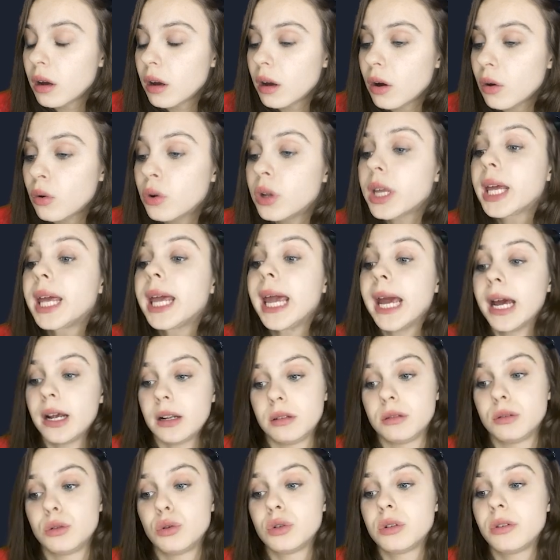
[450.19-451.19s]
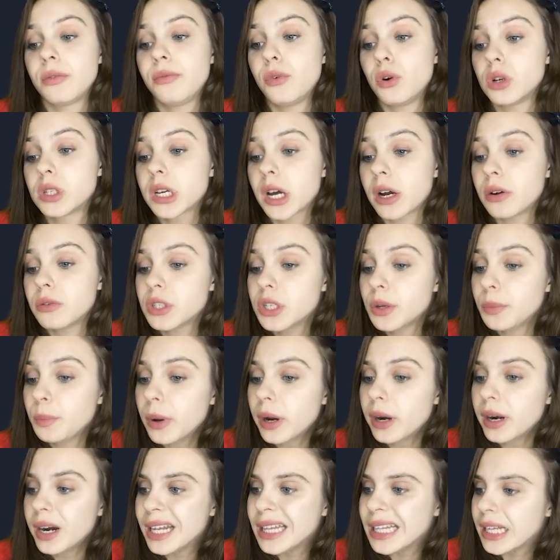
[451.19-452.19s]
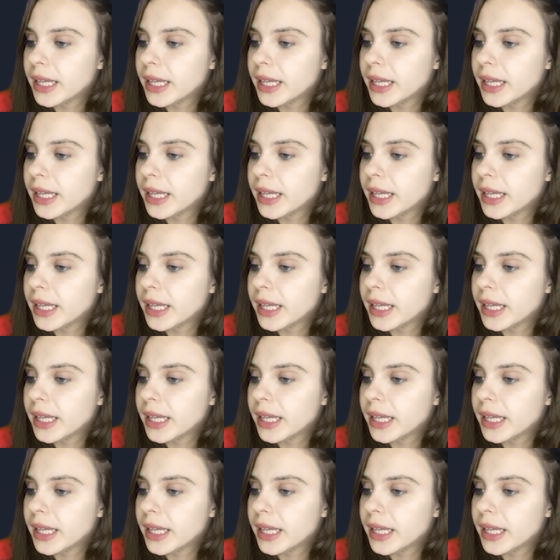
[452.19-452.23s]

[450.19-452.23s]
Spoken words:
again to the first currency pair and